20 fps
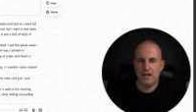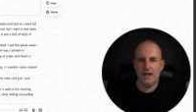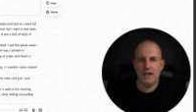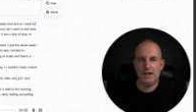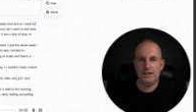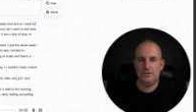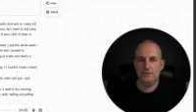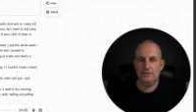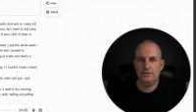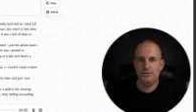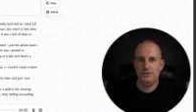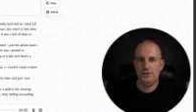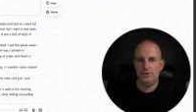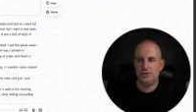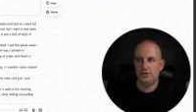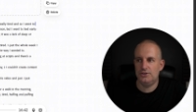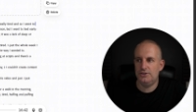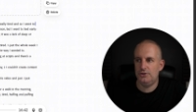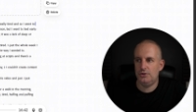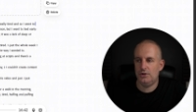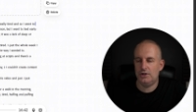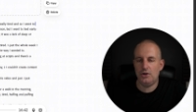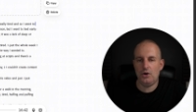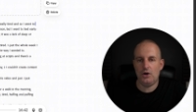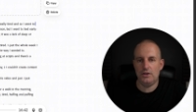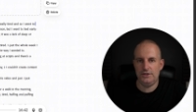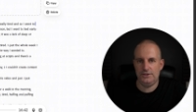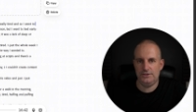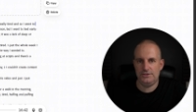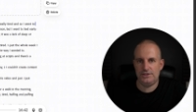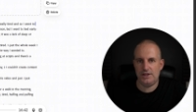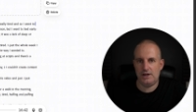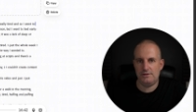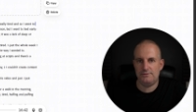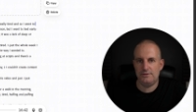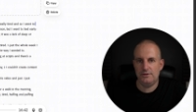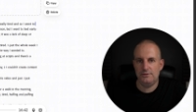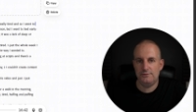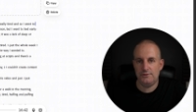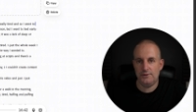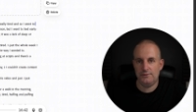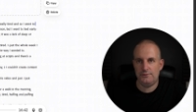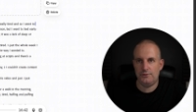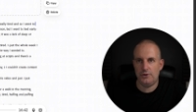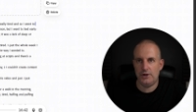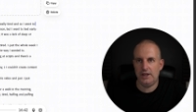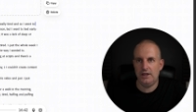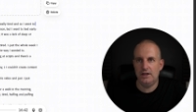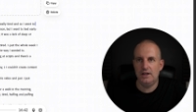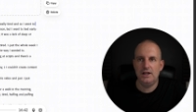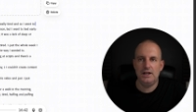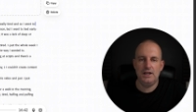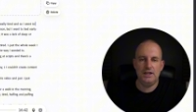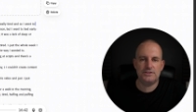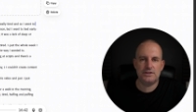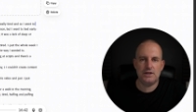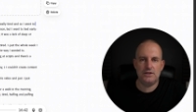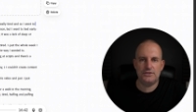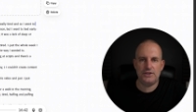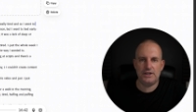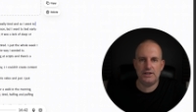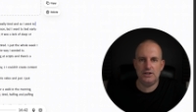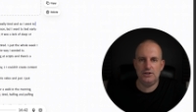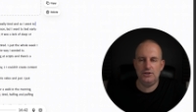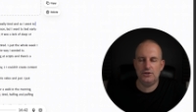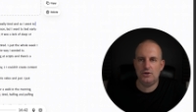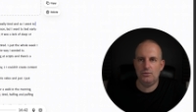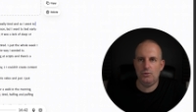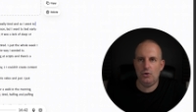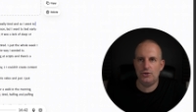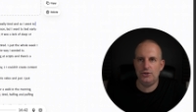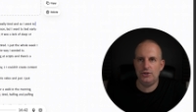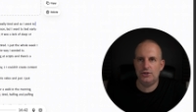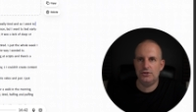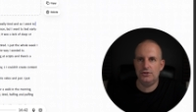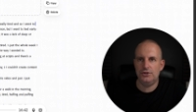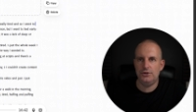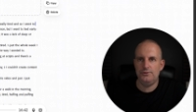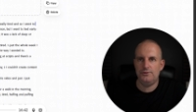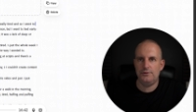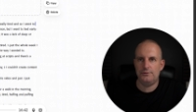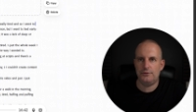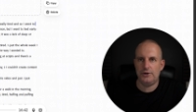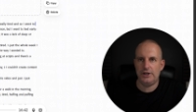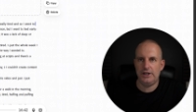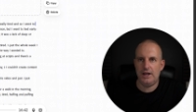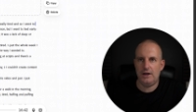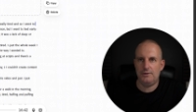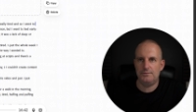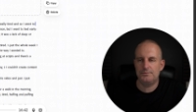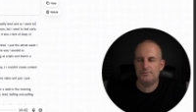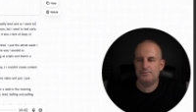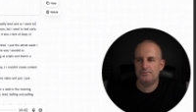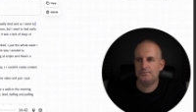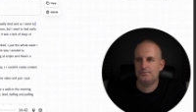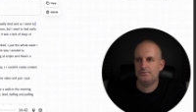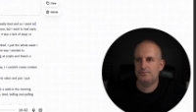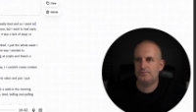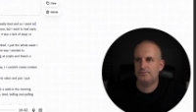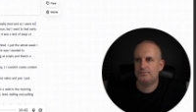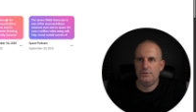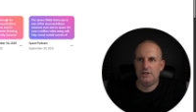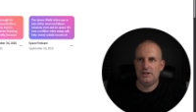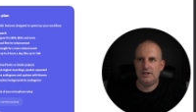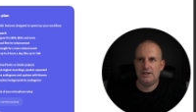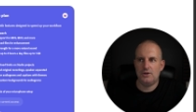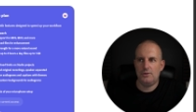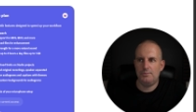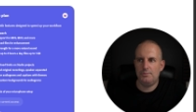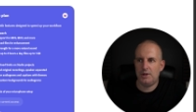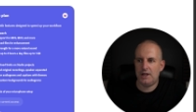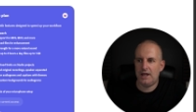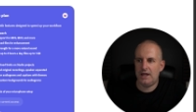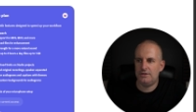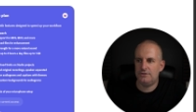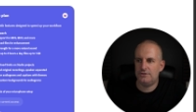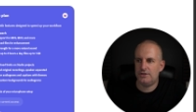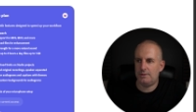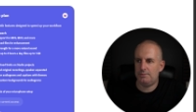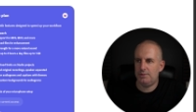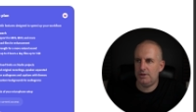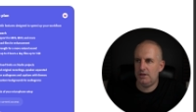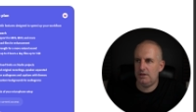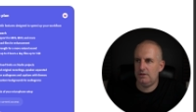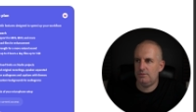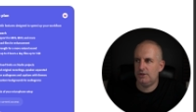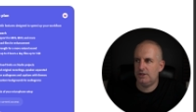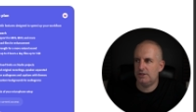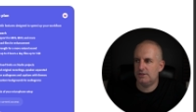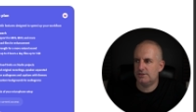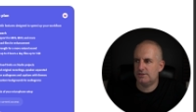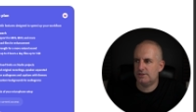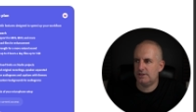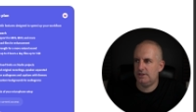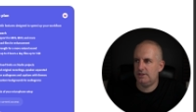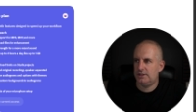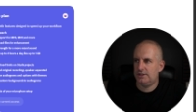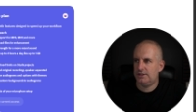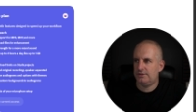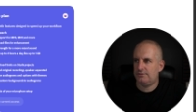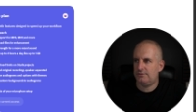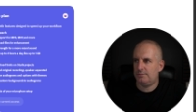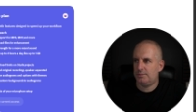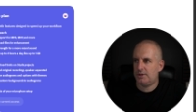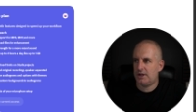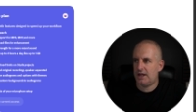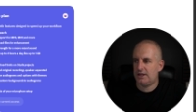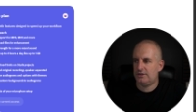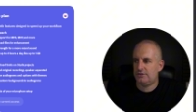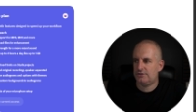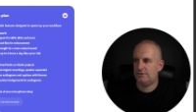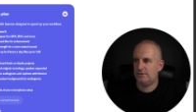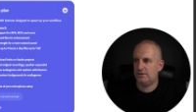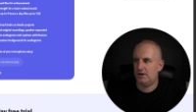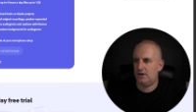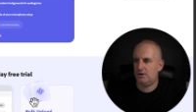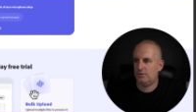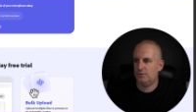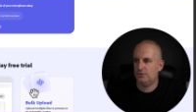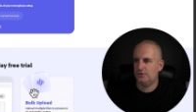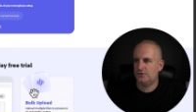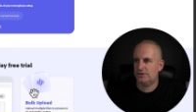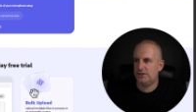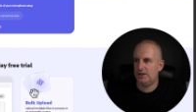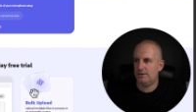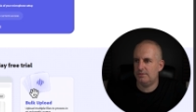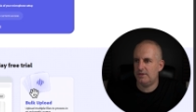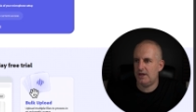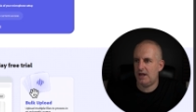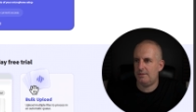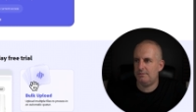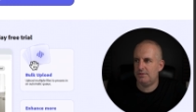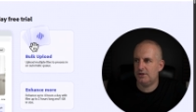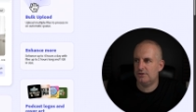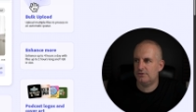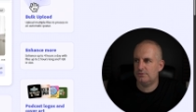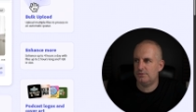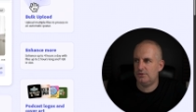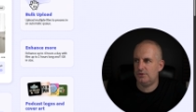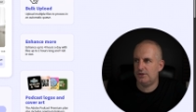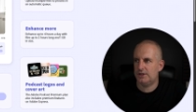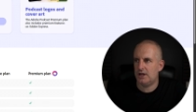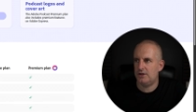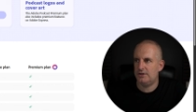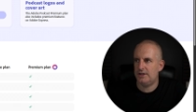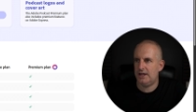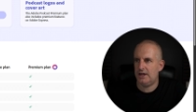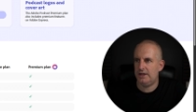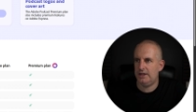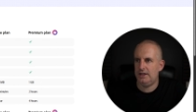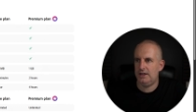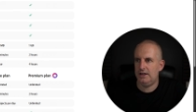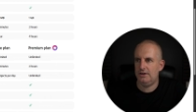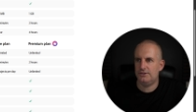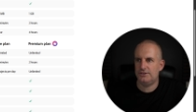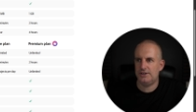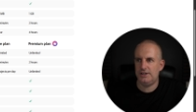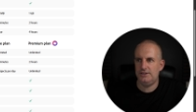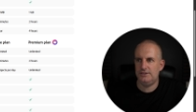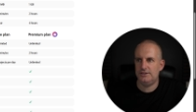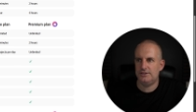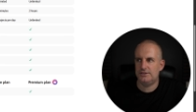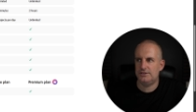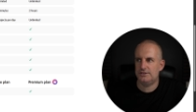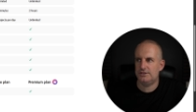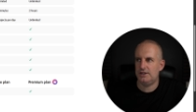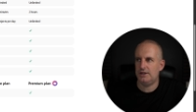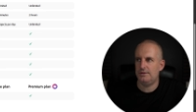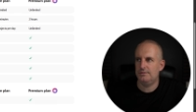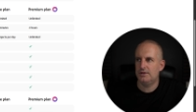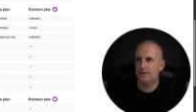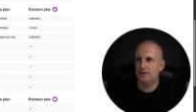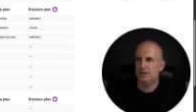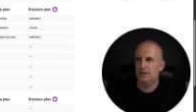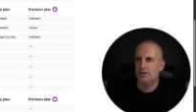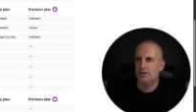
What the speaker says: And you can do a lot of this stuff for free. Let's go and take a look at what you can do for free now. So if we click on plans up here, we can see the different plans. I will skip that because we want to go down here. It's easier to see.